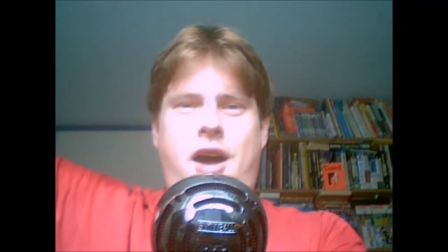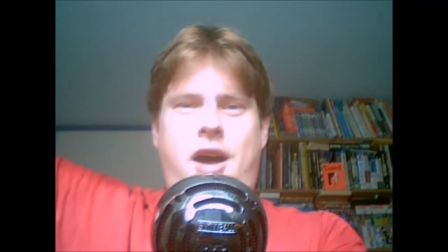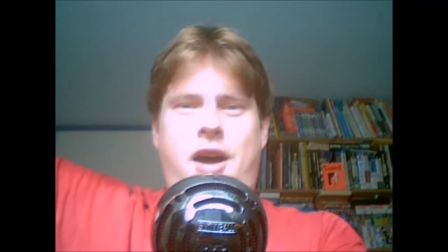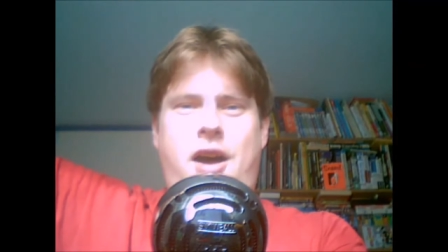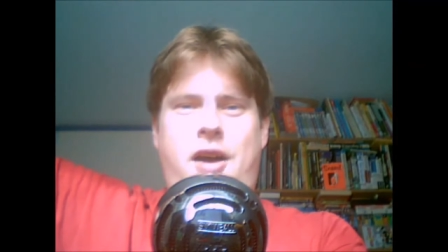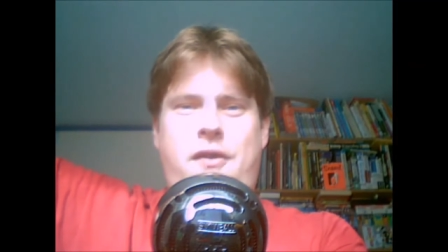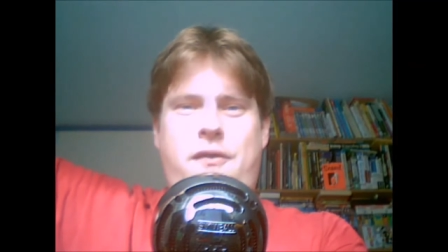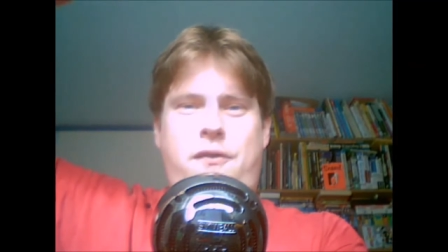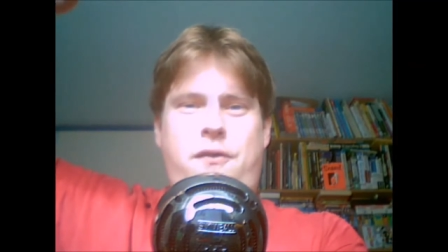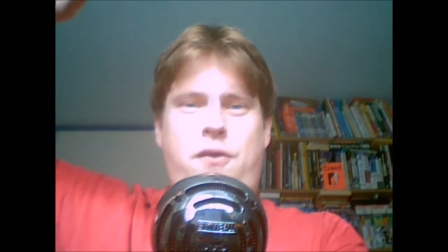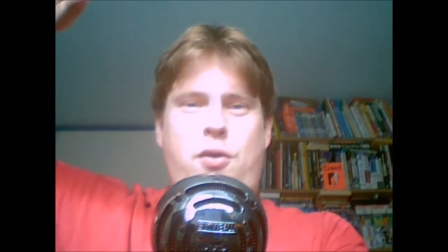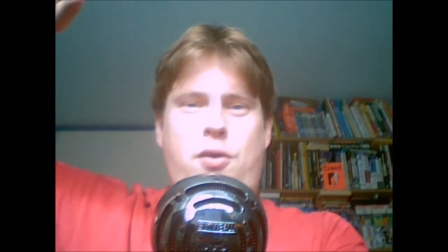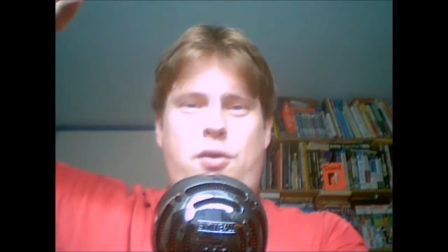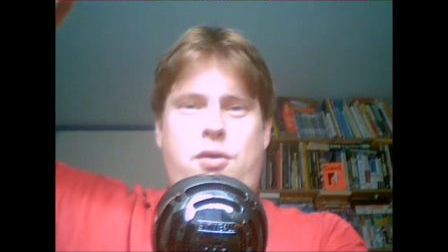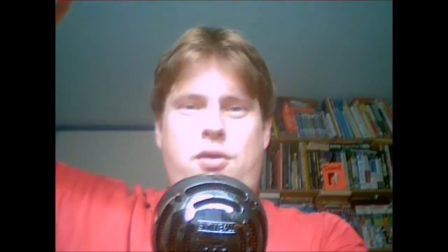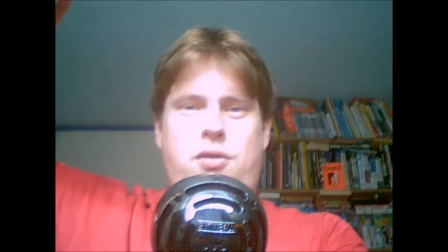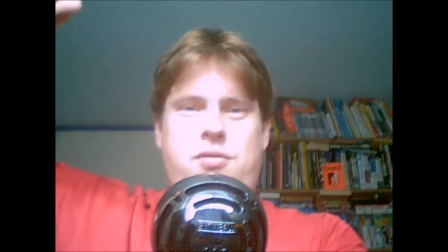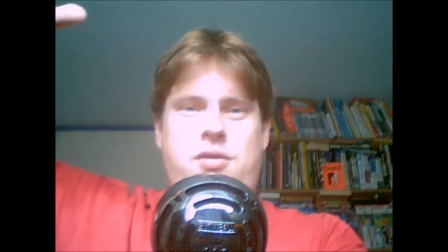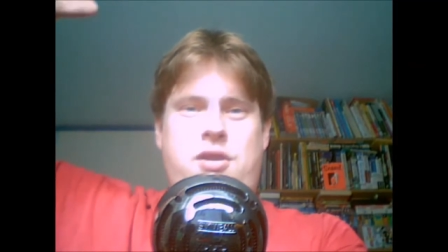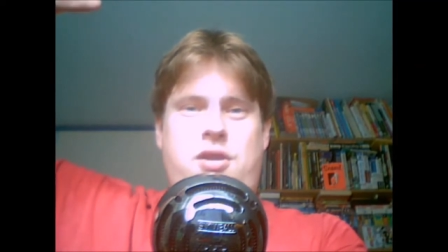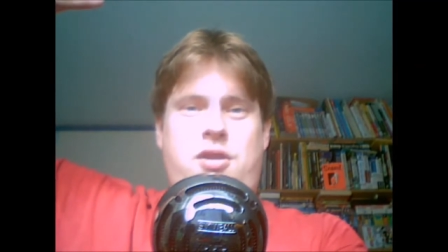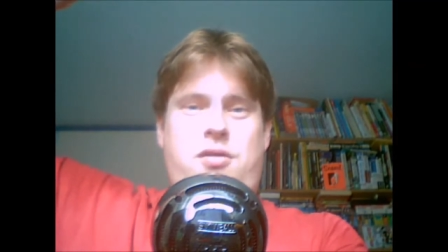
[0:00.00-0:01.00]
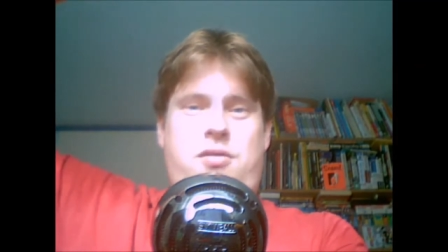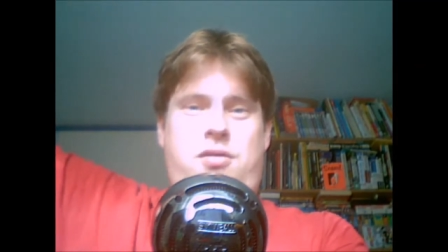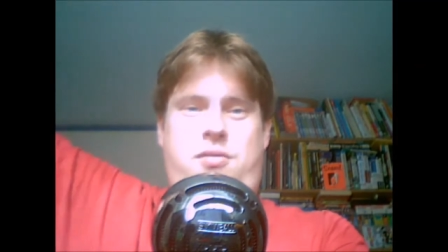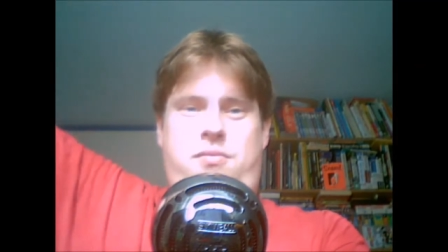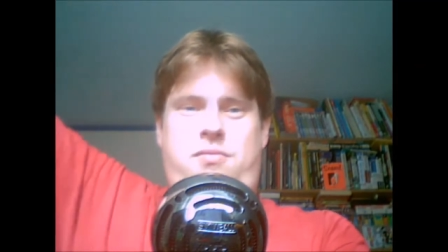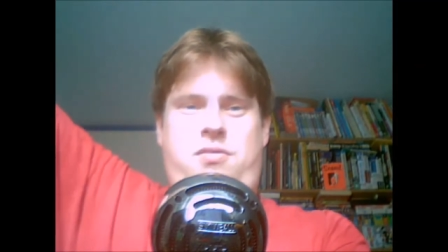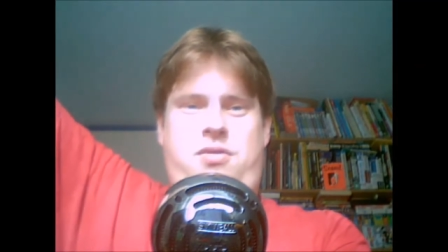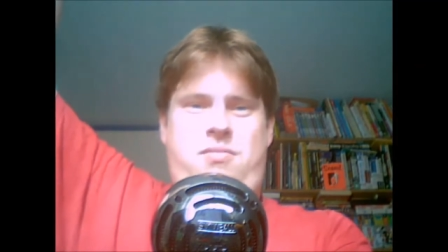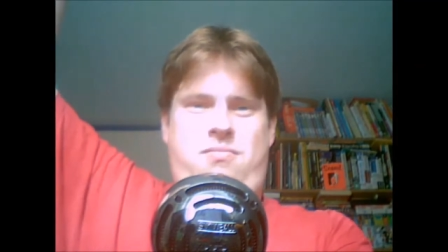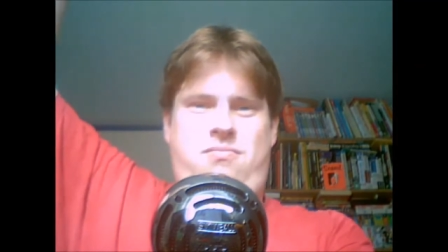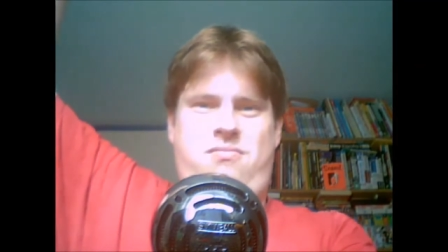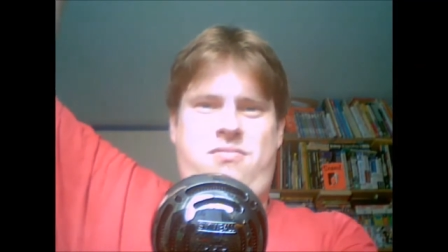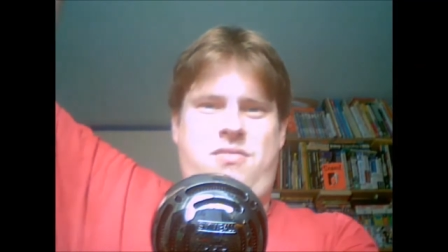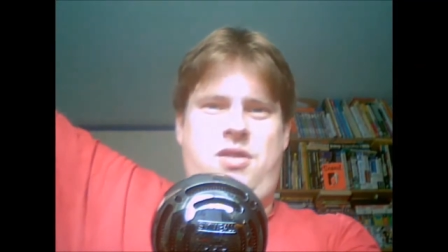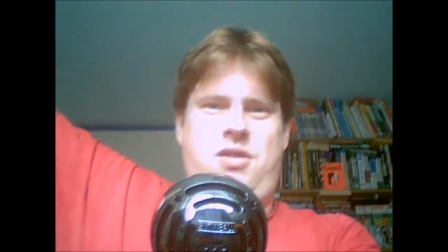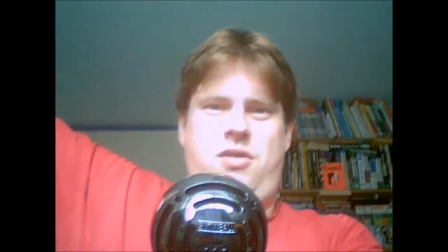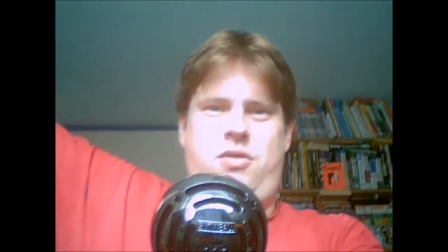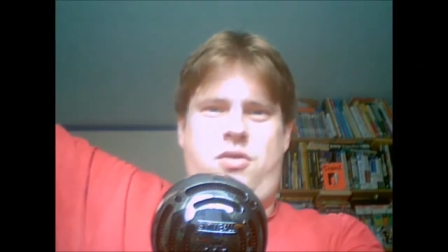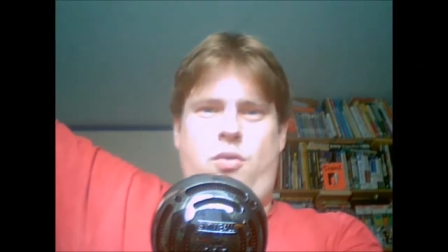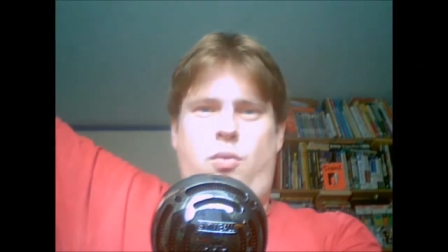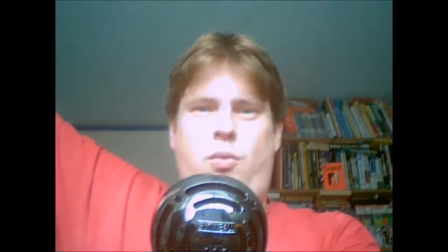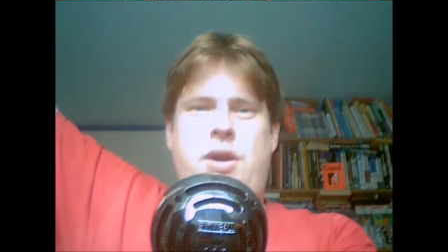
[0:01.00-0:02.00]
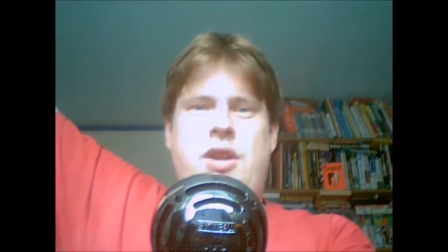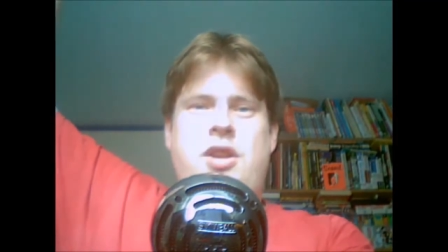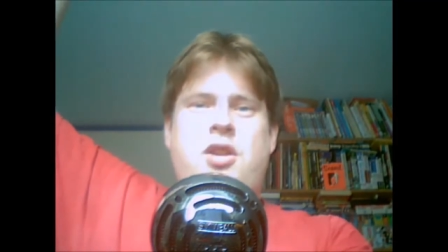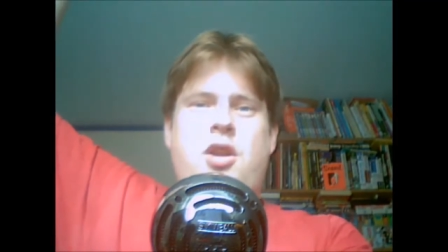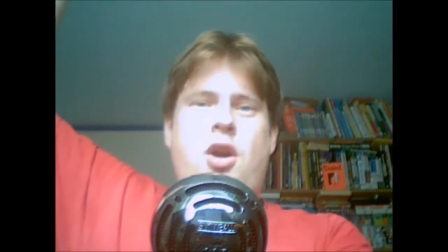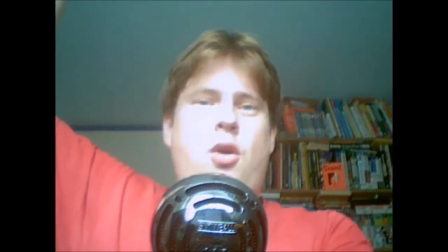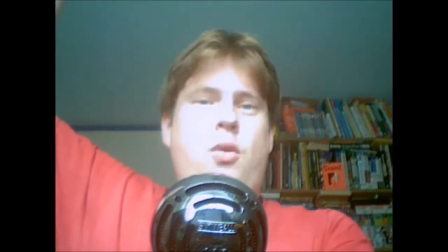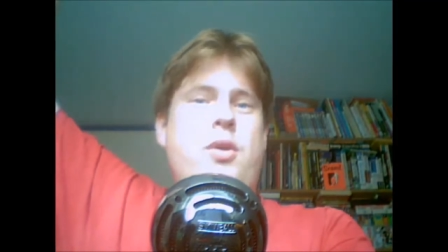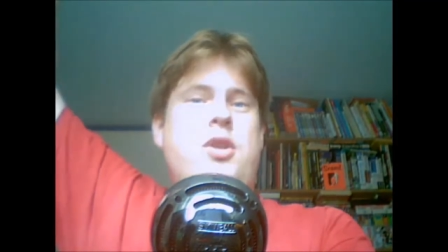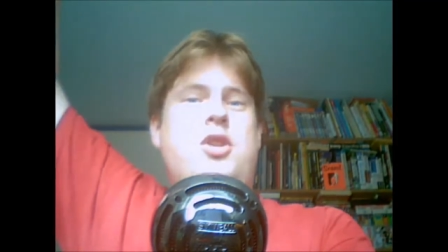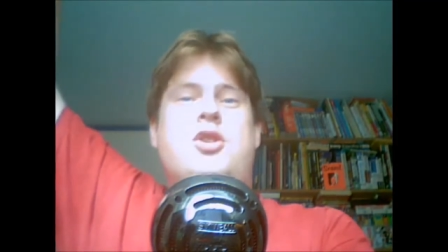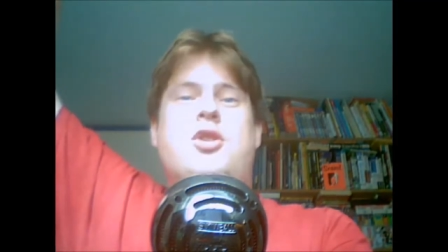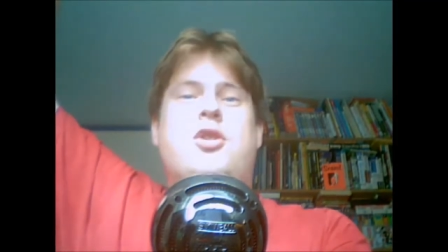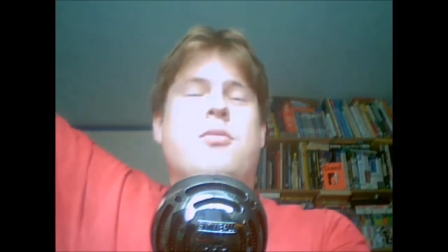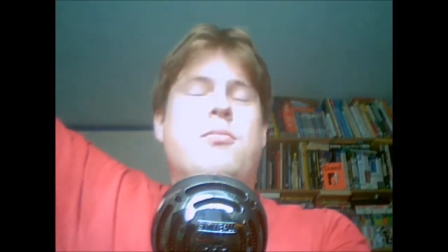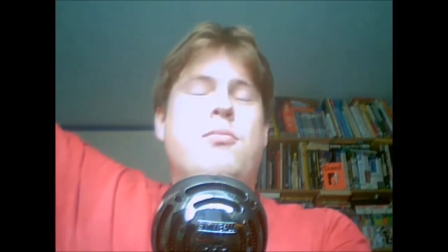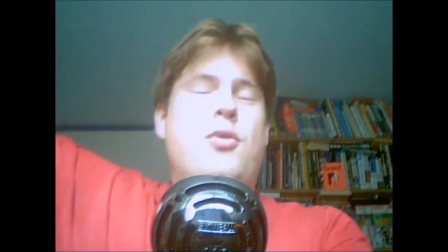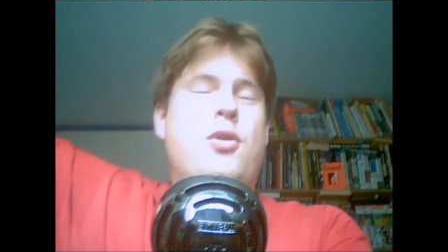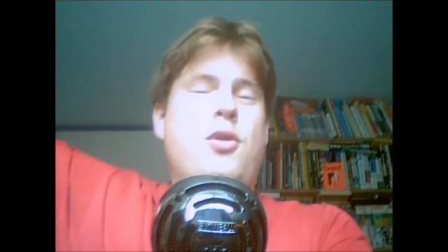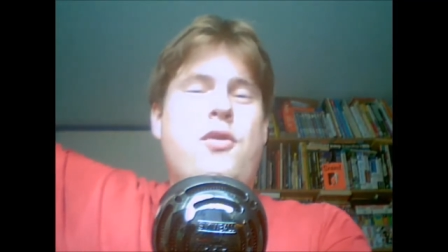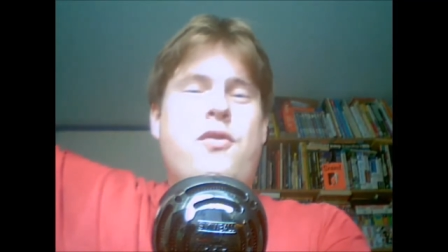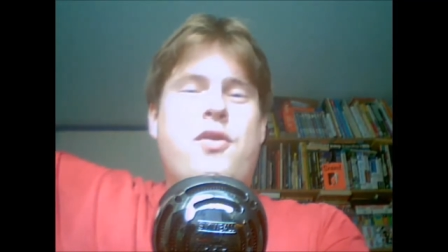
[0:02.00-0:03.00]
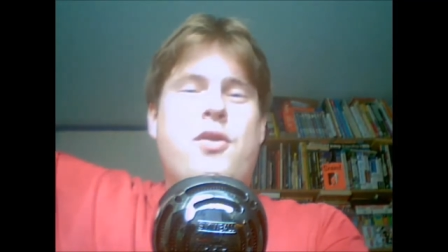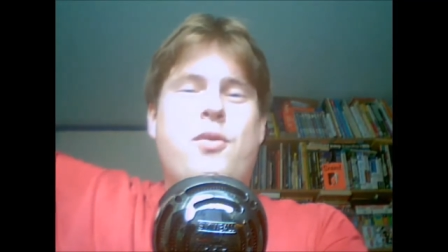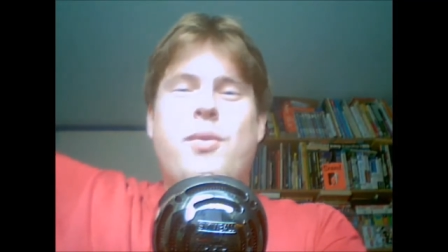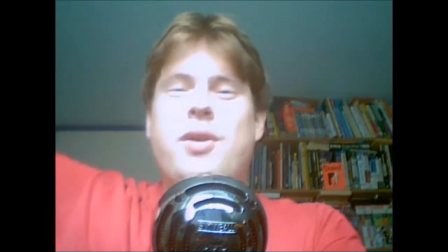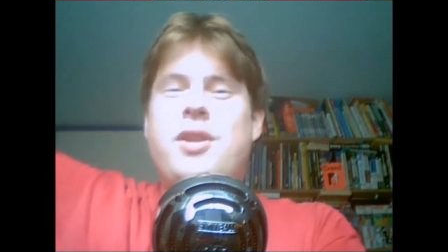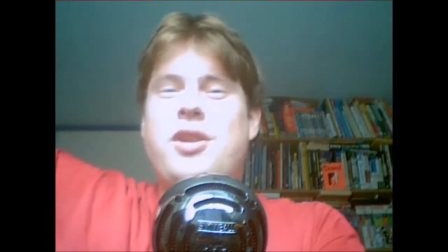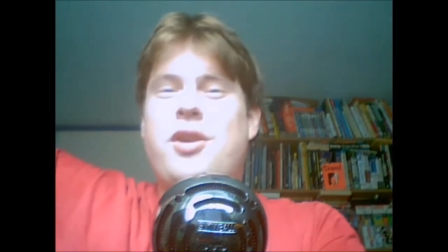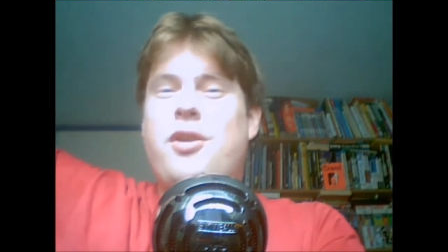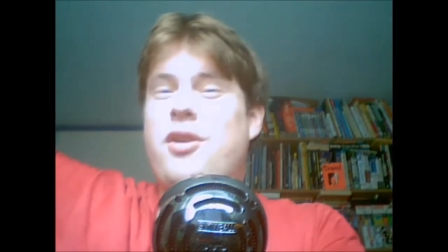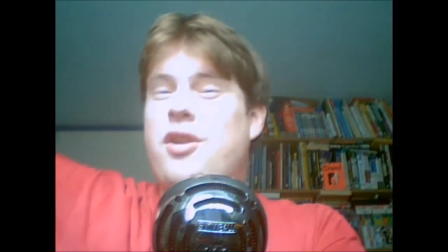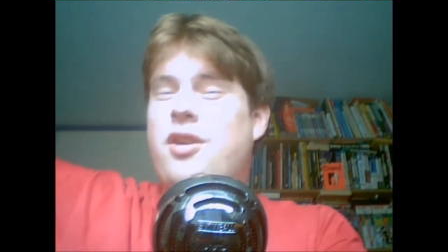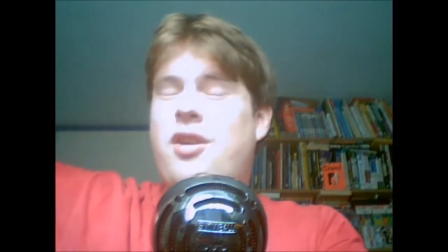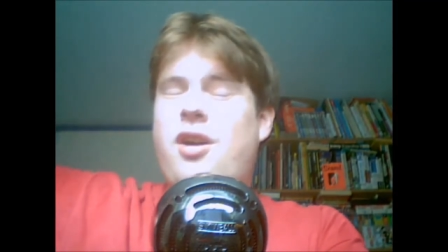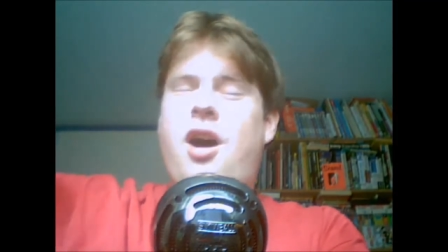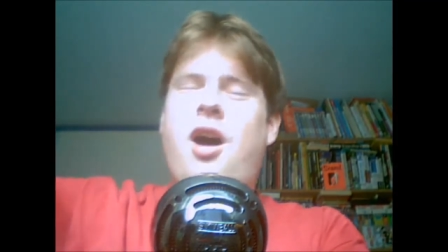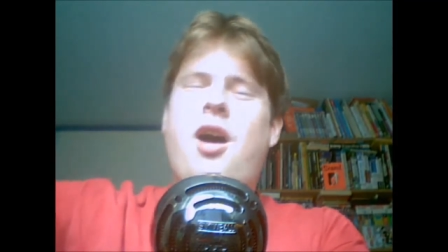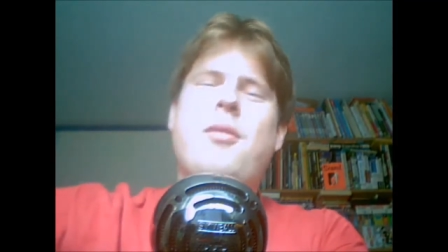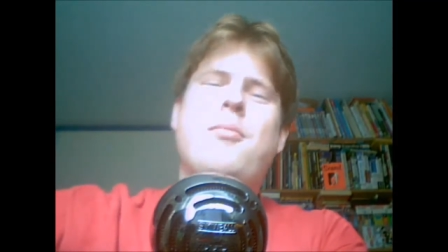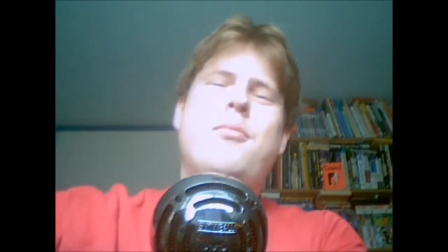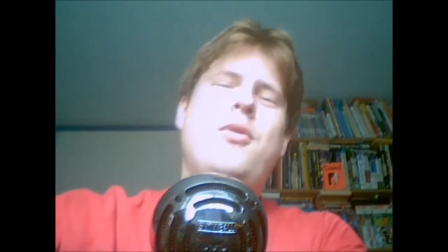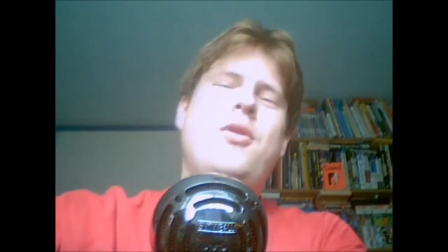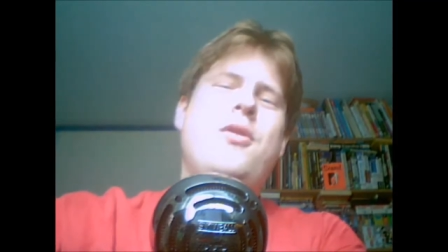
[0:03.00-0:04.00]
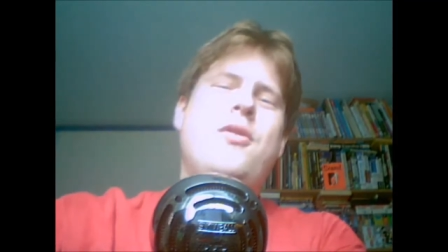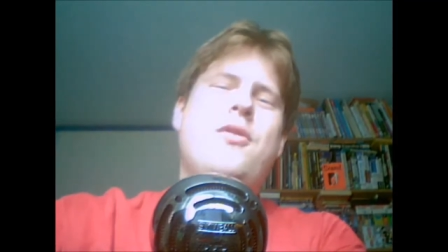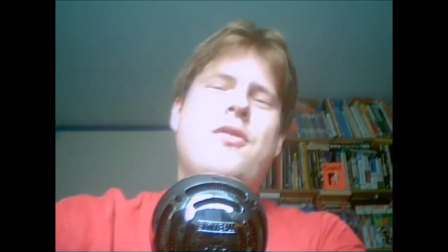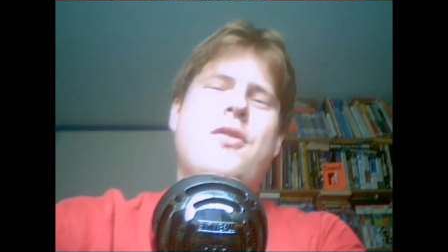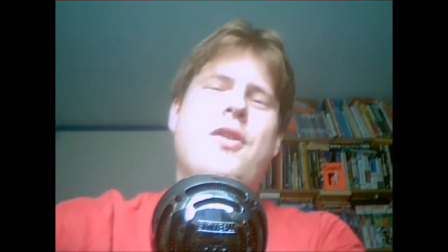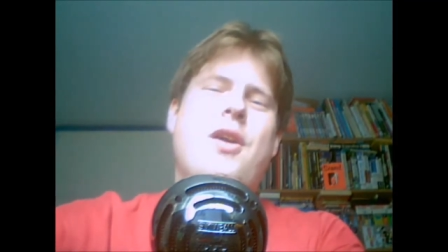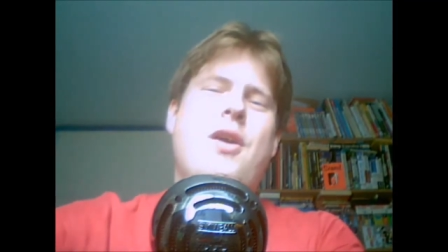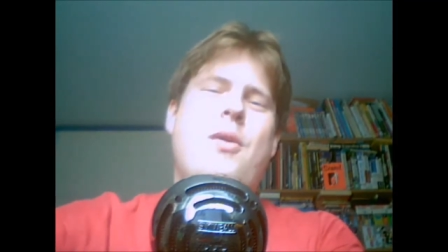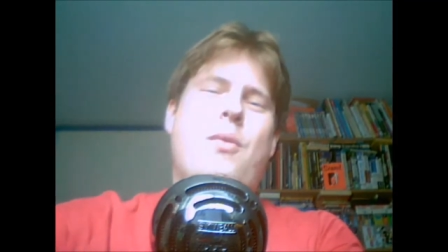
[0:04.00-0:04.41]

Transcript: for the window which you can move and the window you can't move.